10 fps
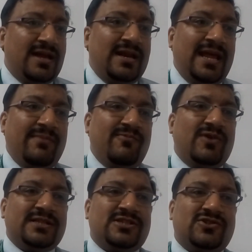Name
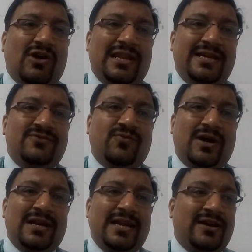one solid,
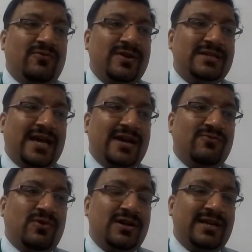one liquid,
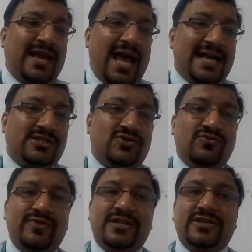and one gas
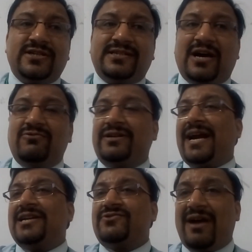through which sound
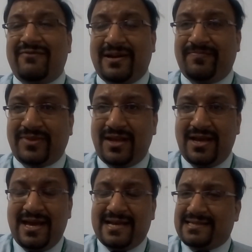can travel.
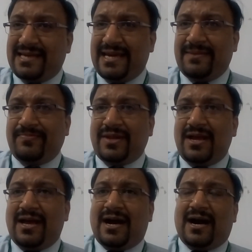See,
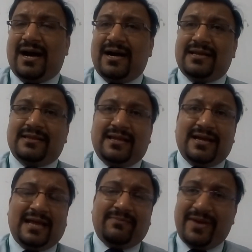
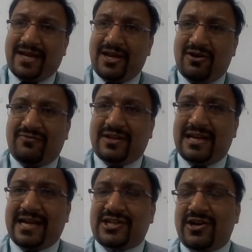at the beginning of the
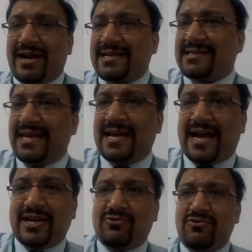lecture, I said
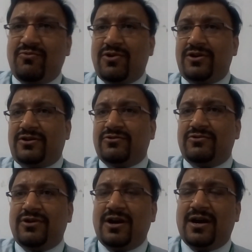I don't want
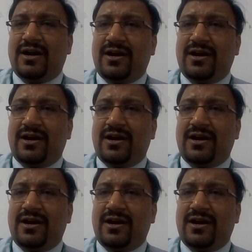to,